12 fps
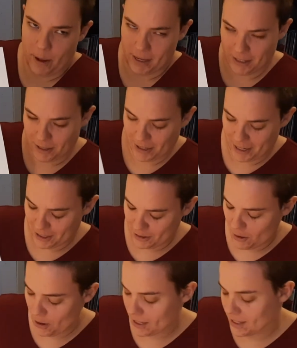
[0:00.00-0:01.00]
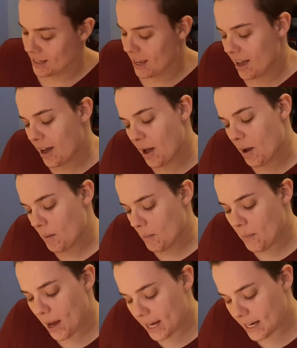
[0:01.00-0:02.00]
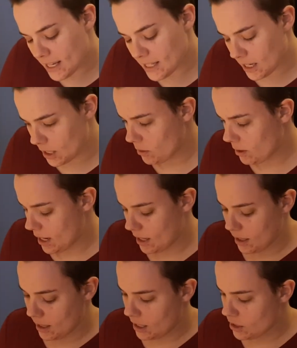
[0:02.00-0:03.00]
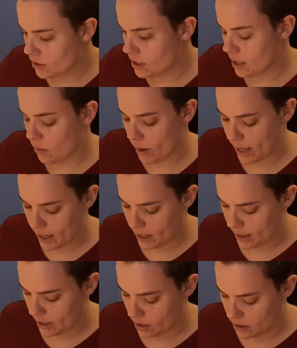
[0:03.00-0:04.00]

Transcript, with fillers: best looking drawings, but it is a cute and interesting way